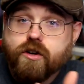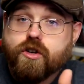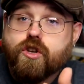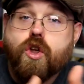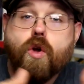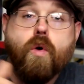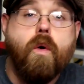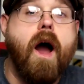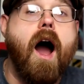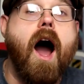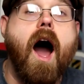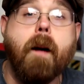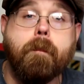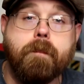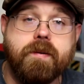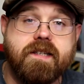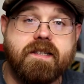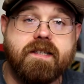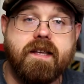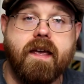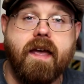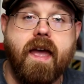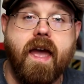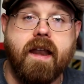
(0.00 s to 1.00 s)
are two
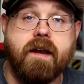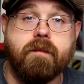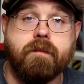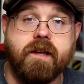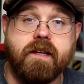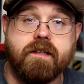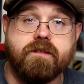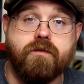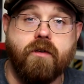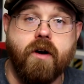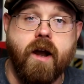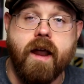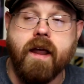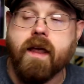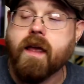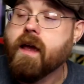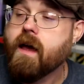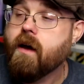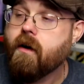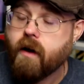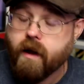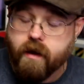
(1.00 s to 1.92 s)
opposite enemies, right?